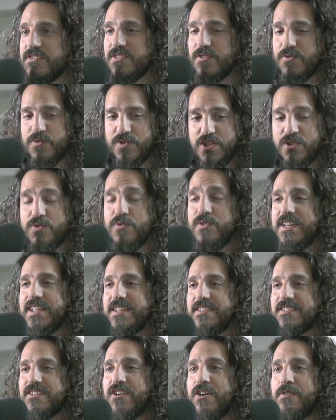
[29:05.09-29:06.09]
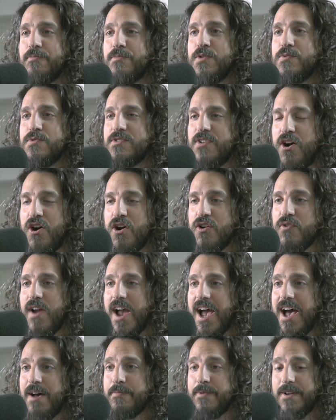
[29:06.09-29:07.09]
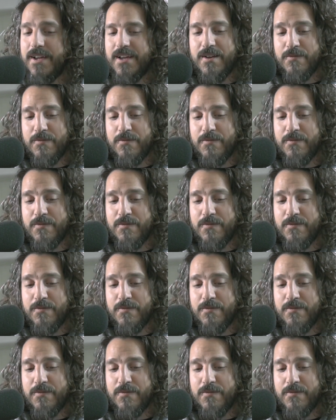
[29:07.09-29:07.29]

So you need to come use our app,